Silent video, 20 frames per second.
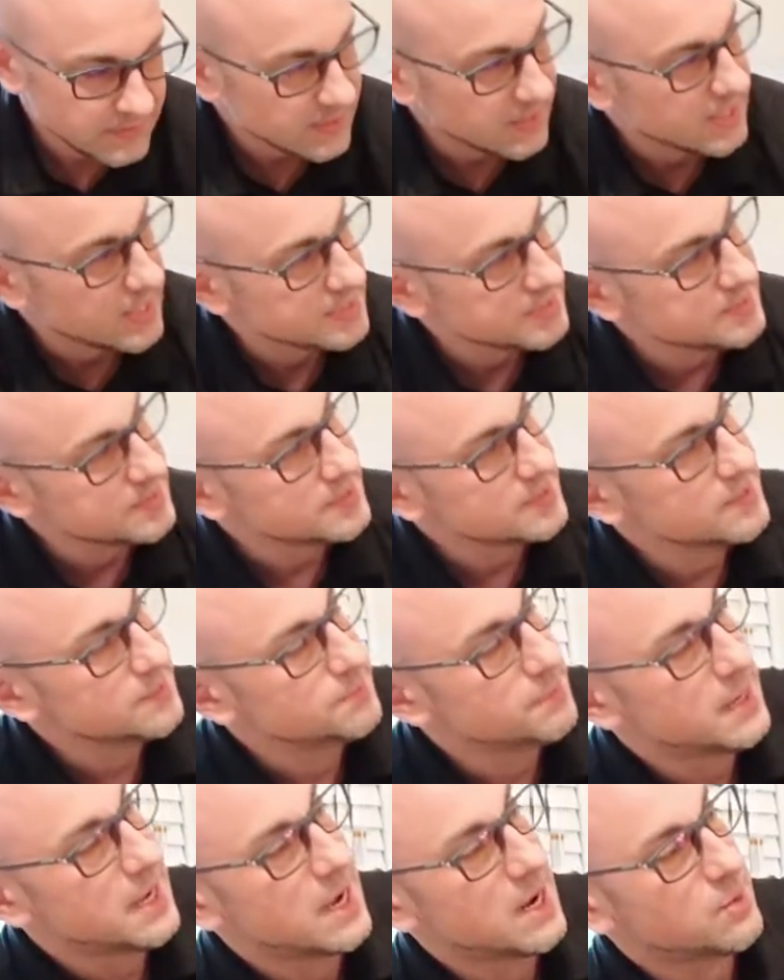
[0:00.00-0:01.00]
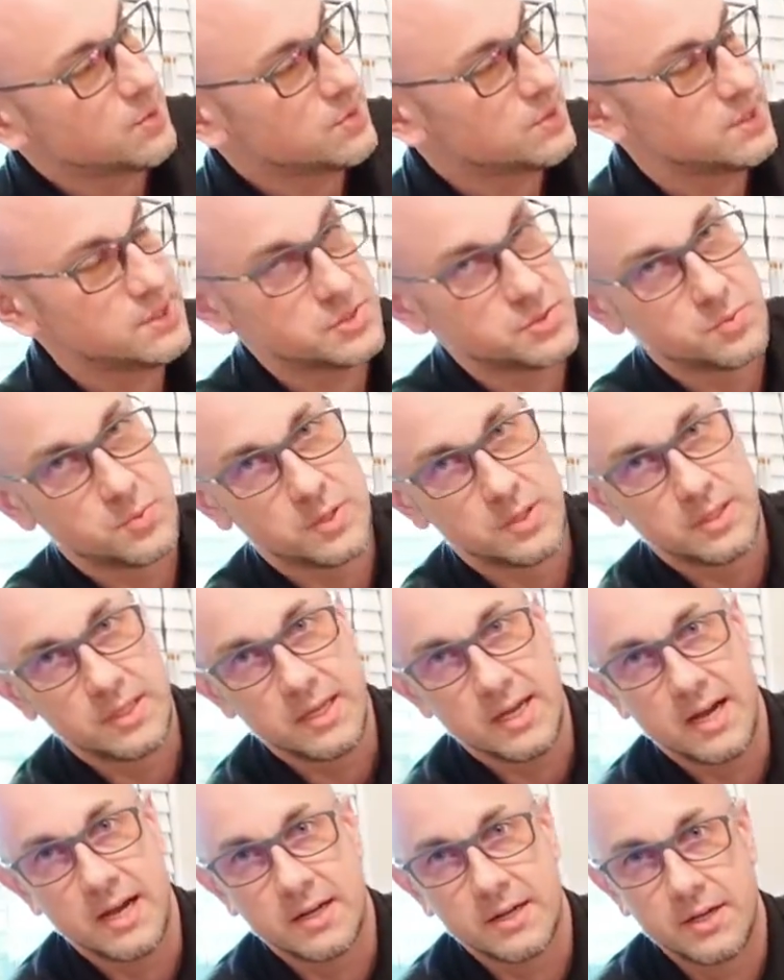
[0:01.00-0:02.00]
I did power this with the
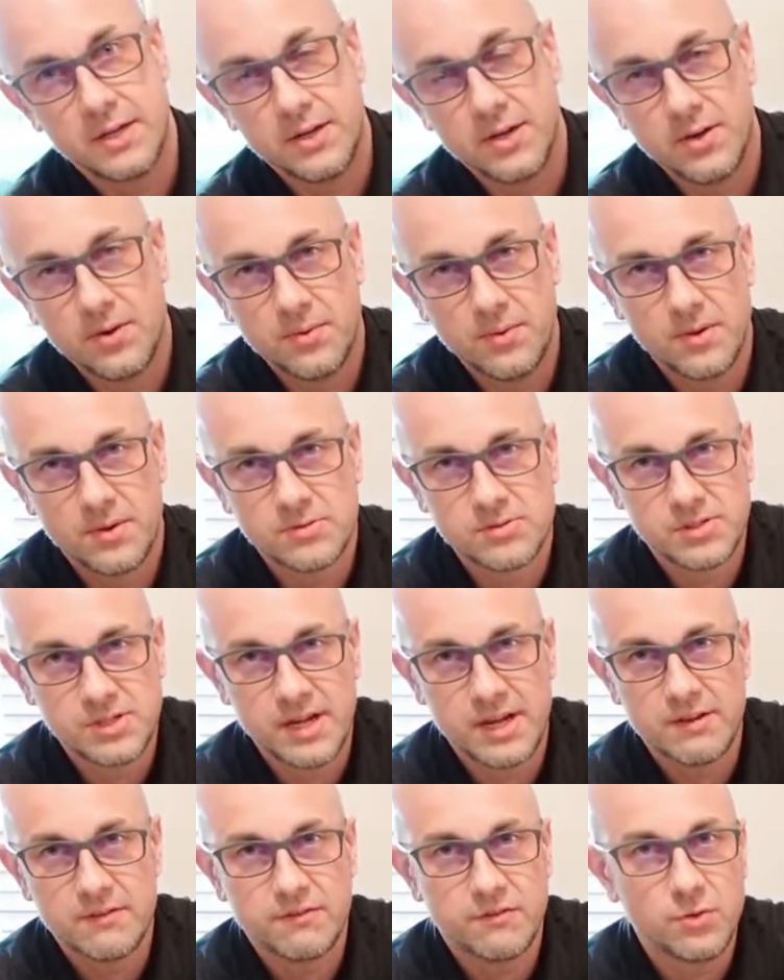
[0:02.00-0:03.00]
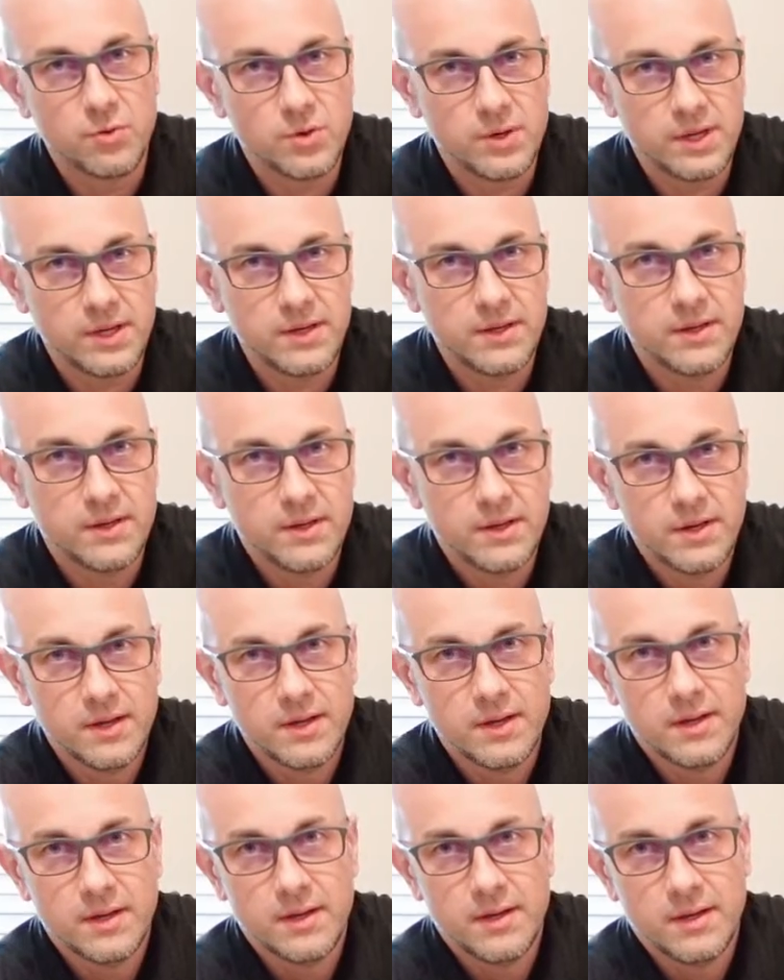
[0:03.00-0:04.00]
Onkyo RZ840,
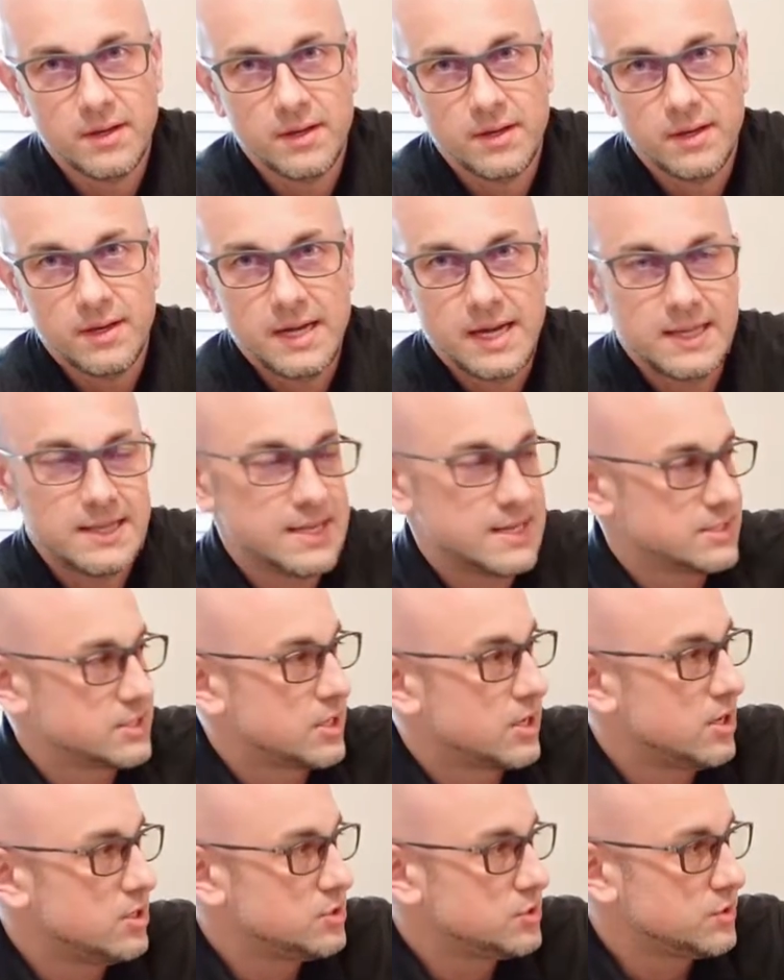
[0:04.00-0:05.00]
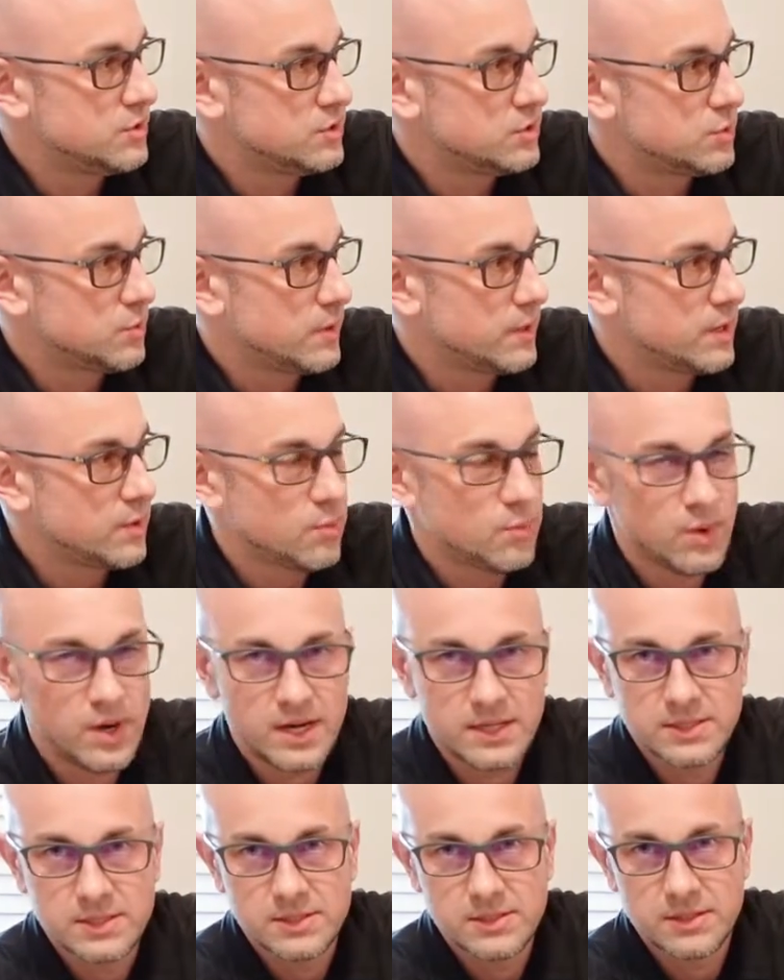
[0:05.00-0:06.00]
and that's 120
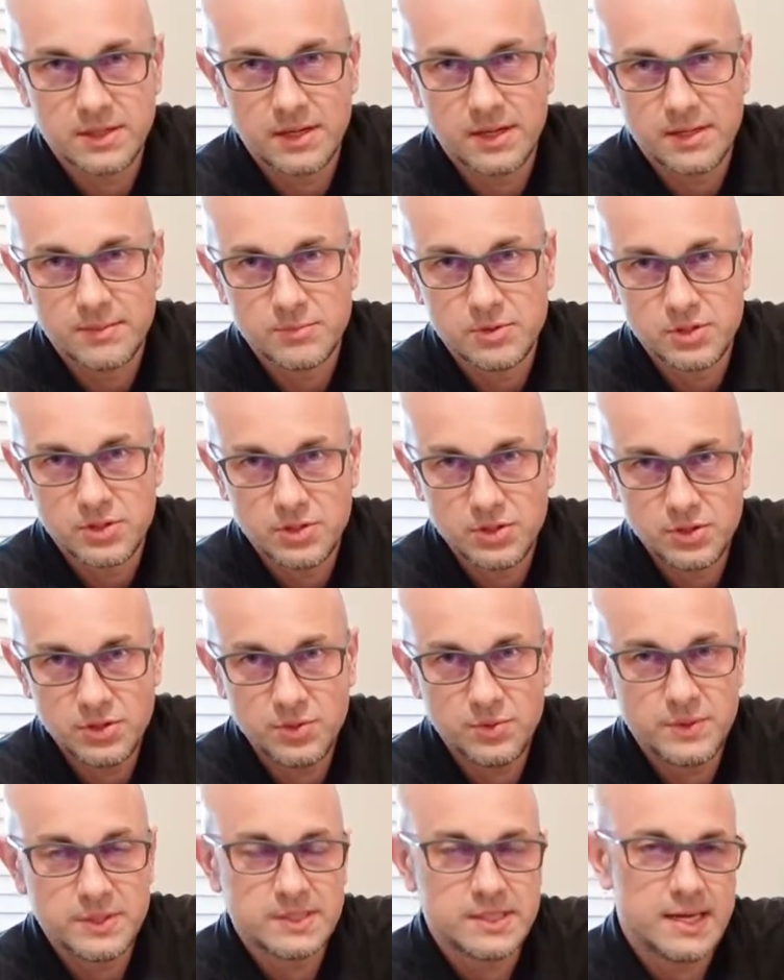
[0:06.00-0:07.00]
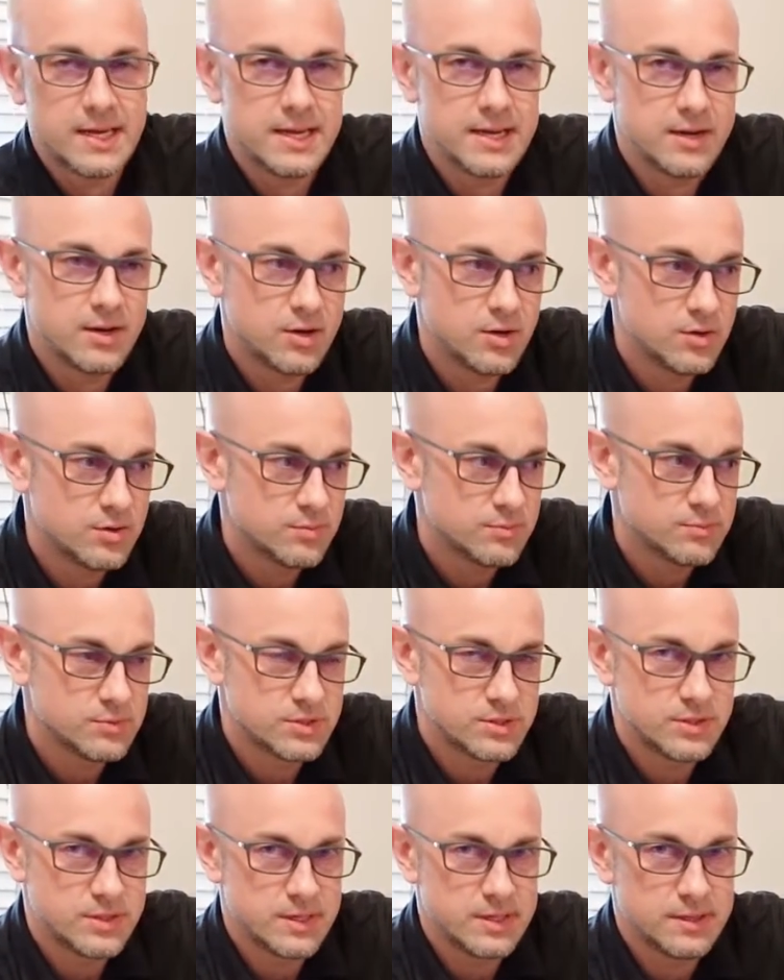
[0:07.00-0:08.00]
watts times 2 into 8
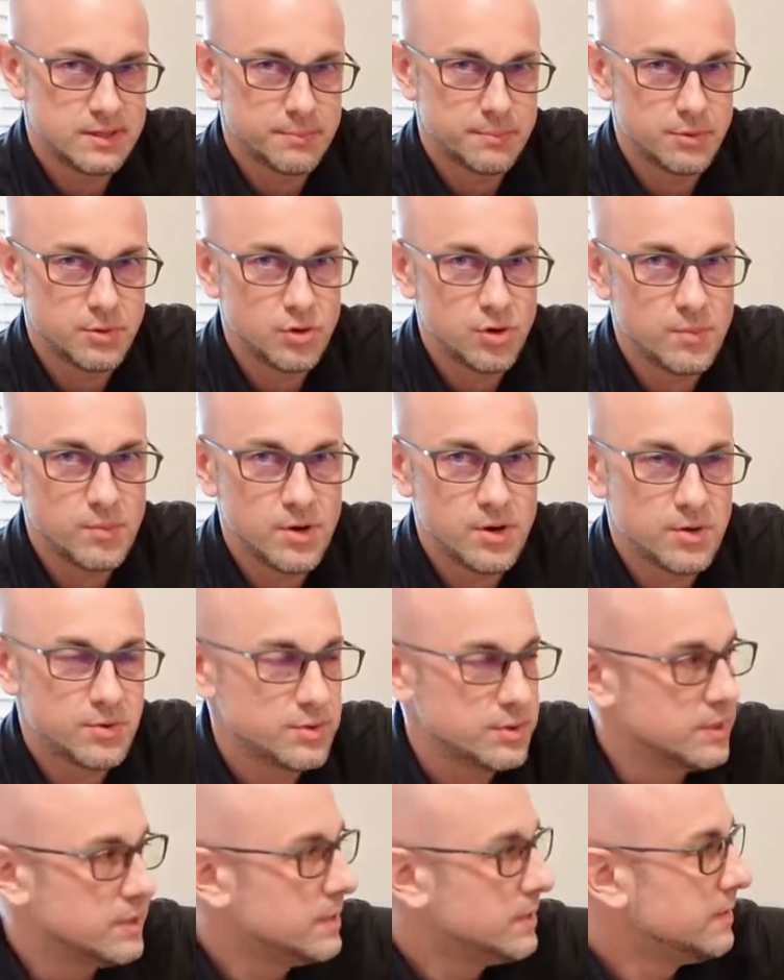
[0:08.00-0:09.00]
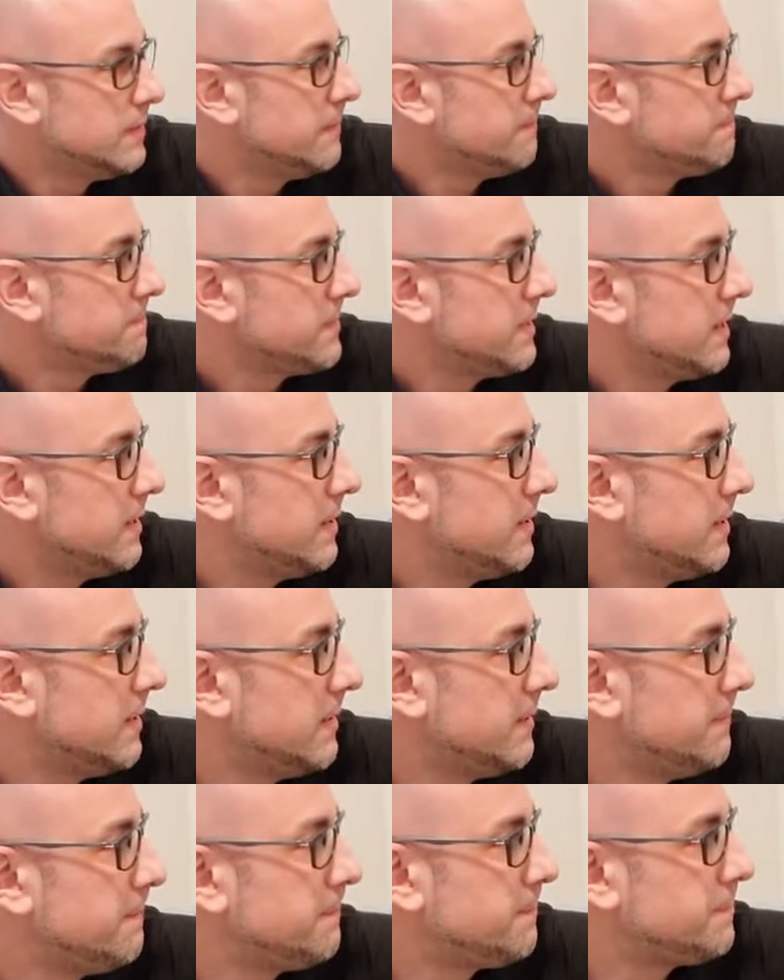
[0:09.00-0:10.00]
ohms in the pure mode.
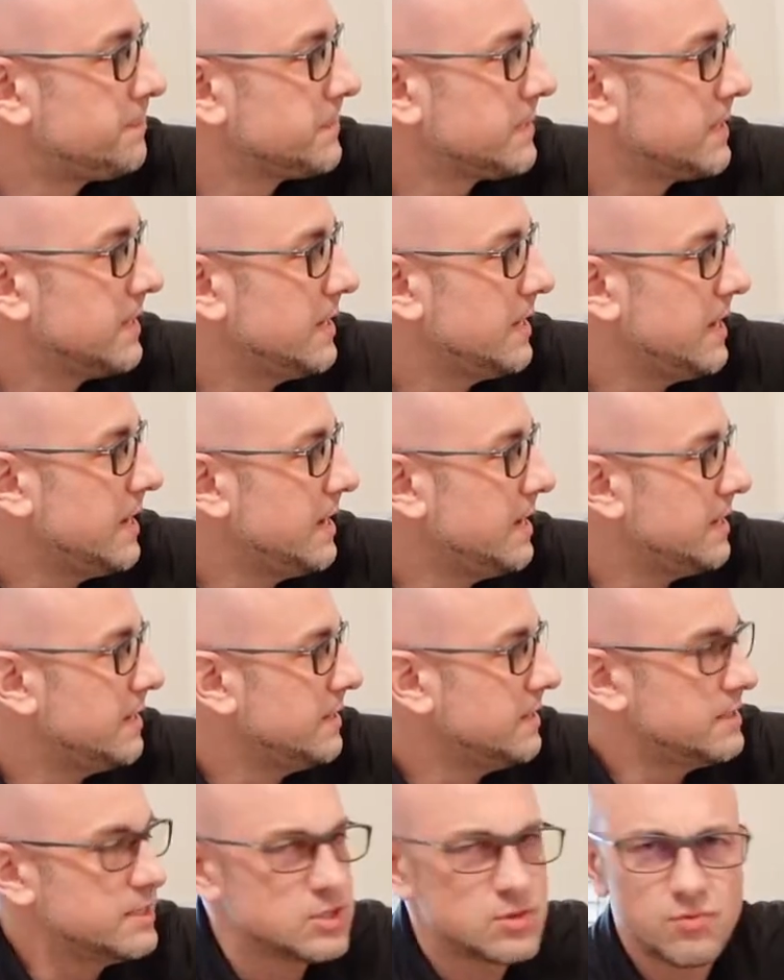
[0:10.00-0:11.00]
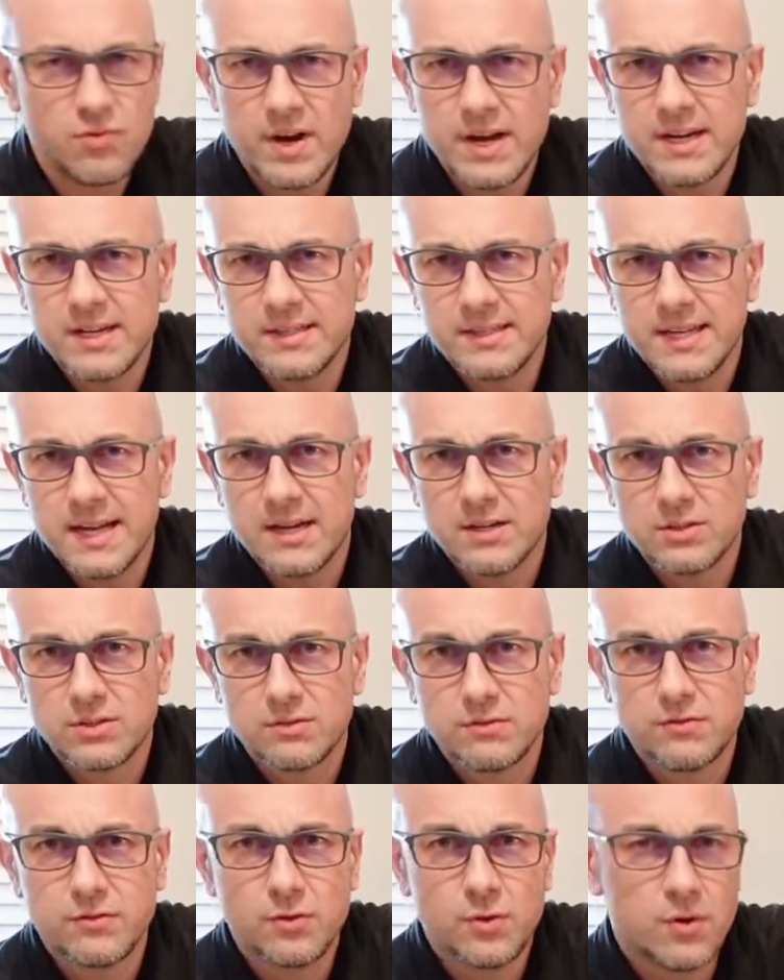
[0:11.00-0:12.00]
And it is rated down
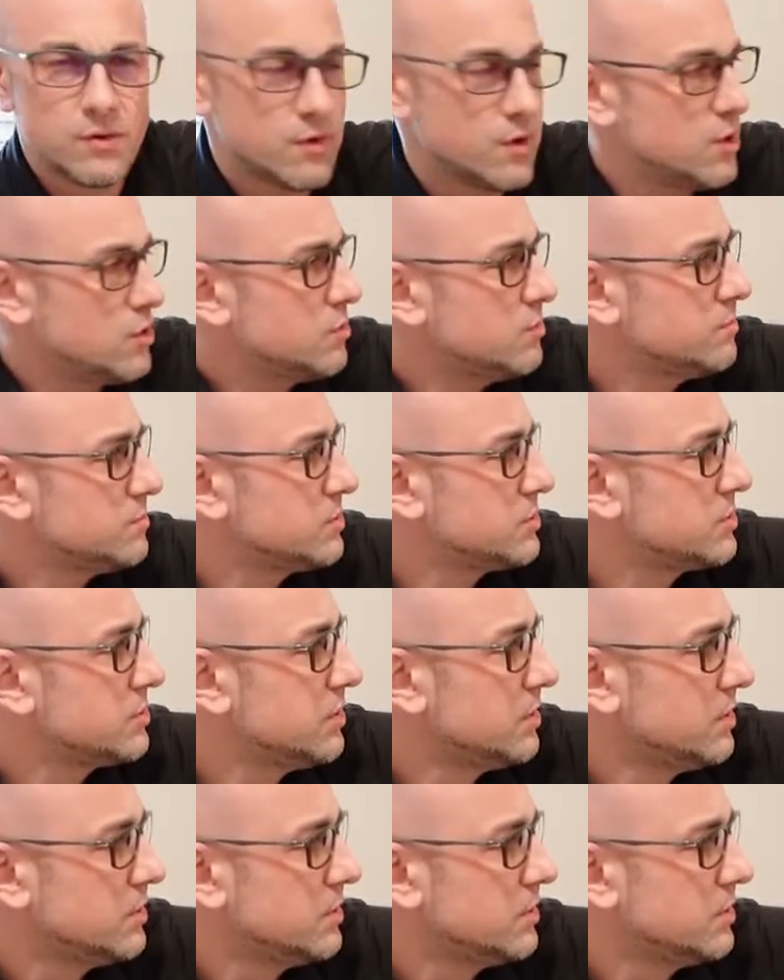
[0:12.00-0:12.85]
to 4 ohms.